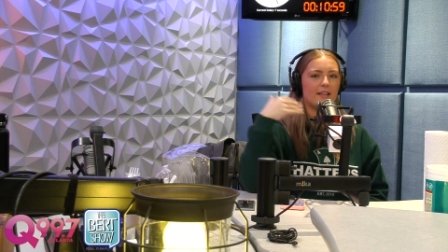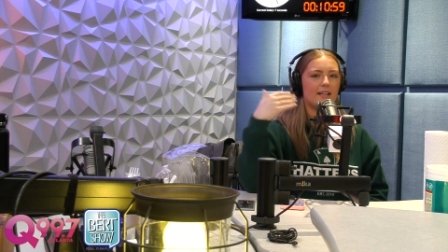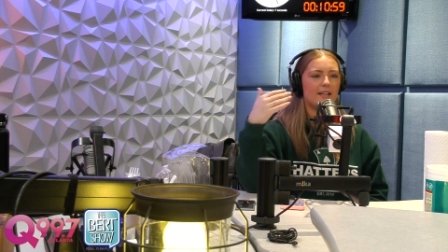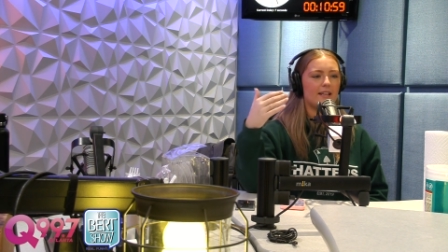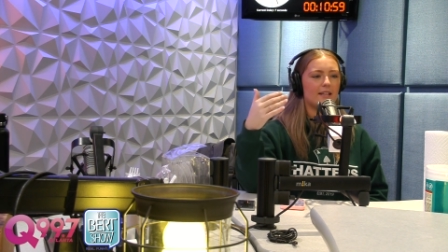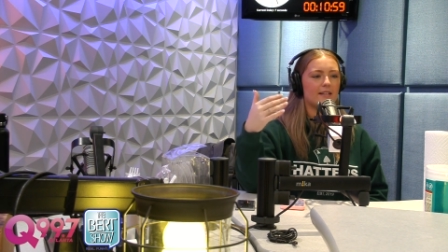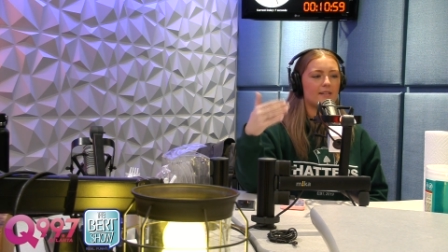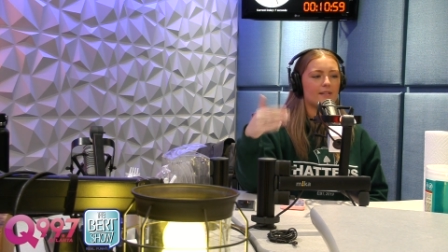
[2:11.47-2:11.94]

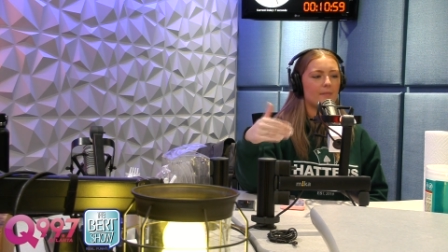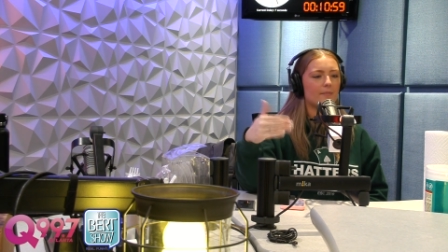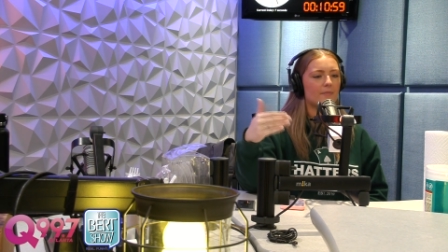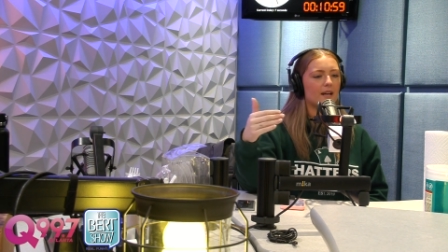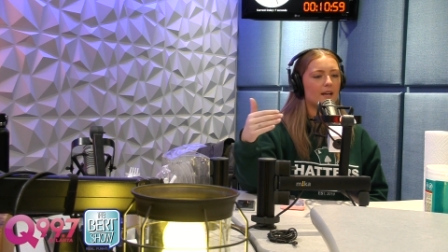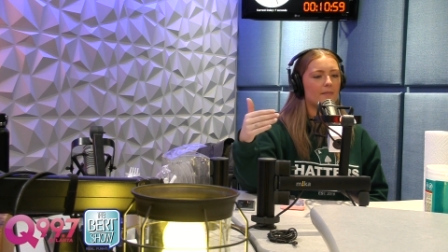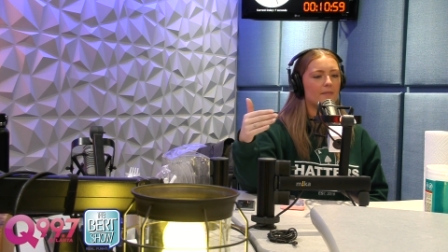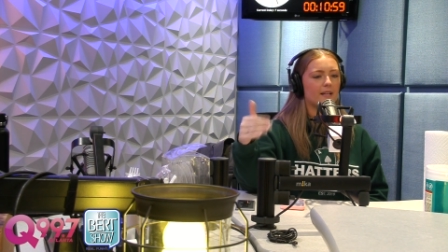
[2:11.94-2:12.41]
he
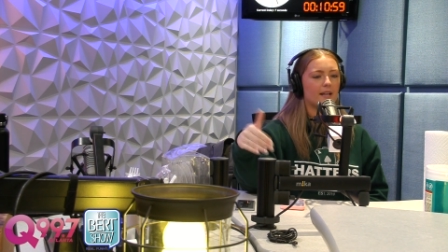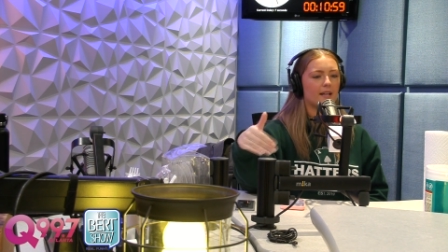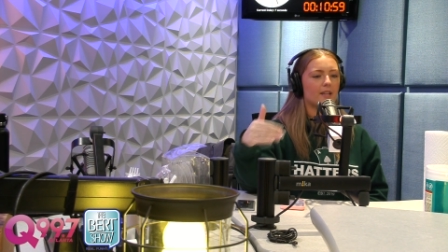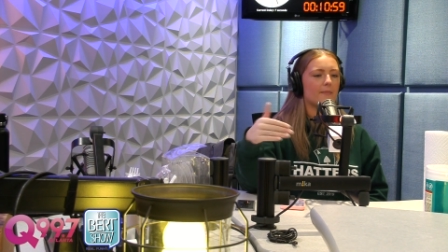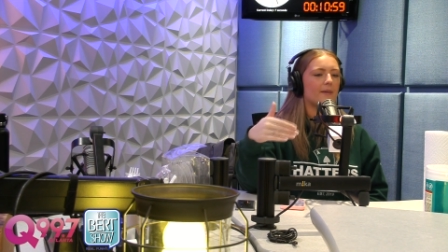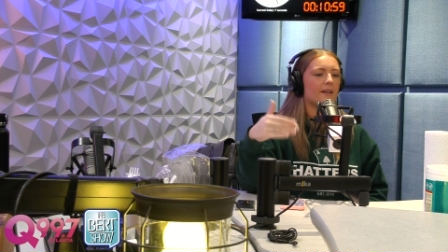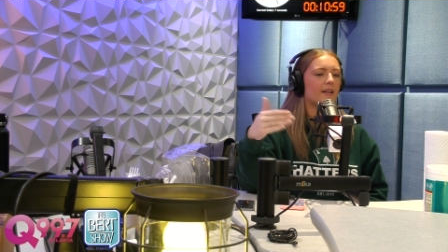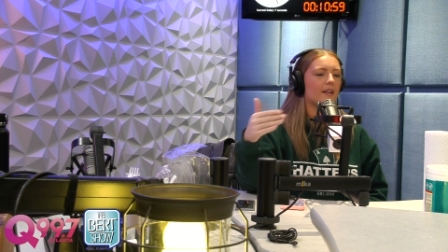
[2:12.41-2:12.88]
sometimes like in
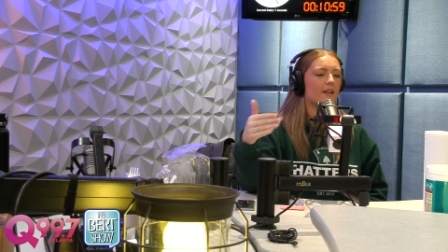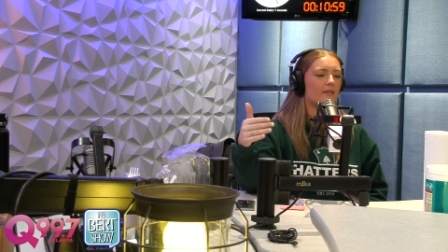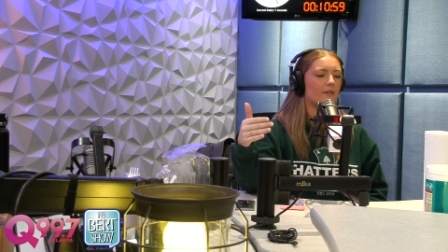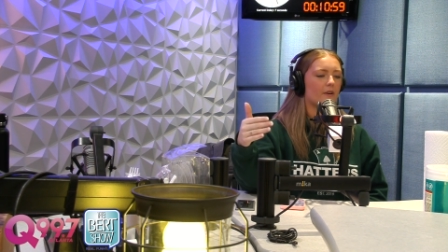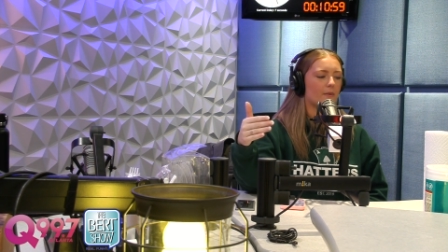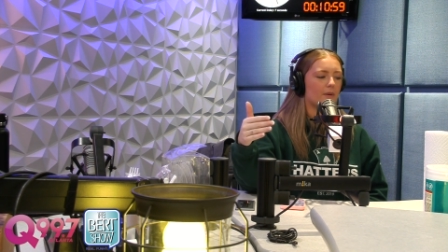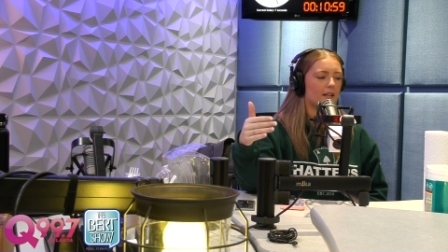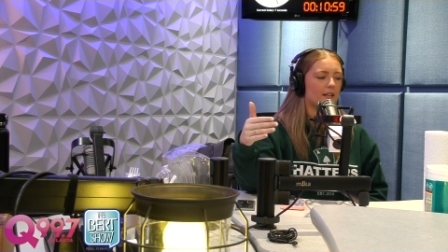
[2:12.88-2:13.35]
the beginning of
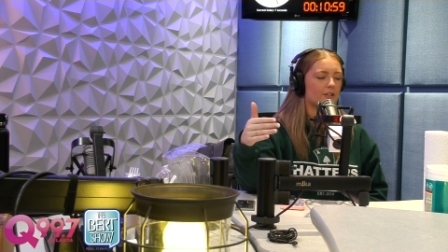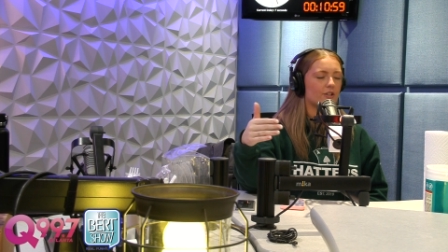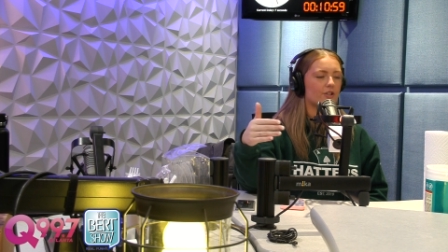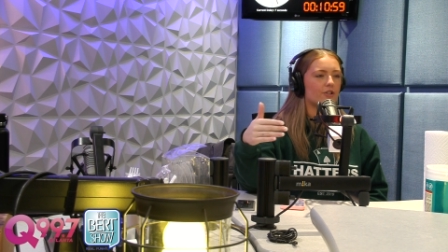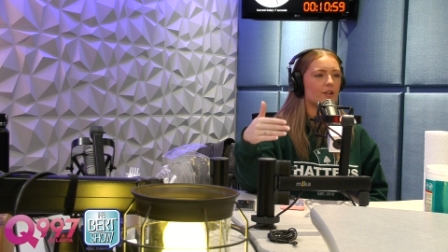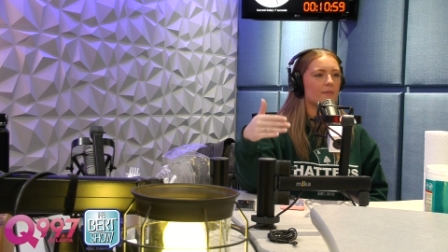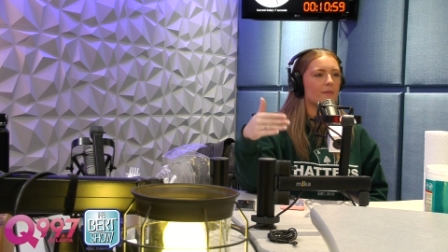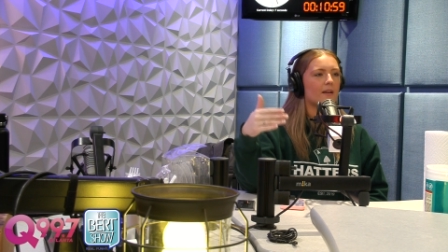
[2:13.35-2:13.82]
our
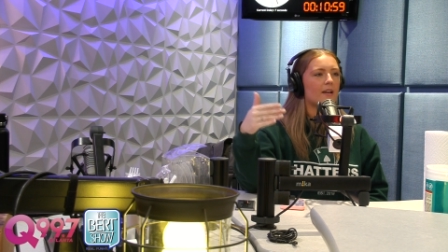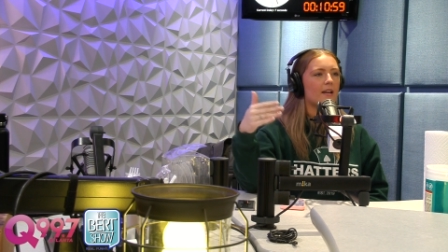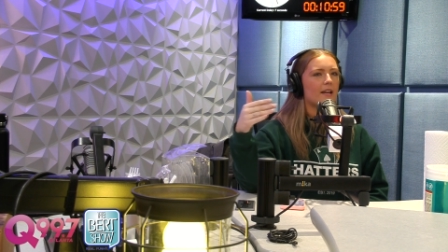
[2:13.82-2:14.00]
relationship,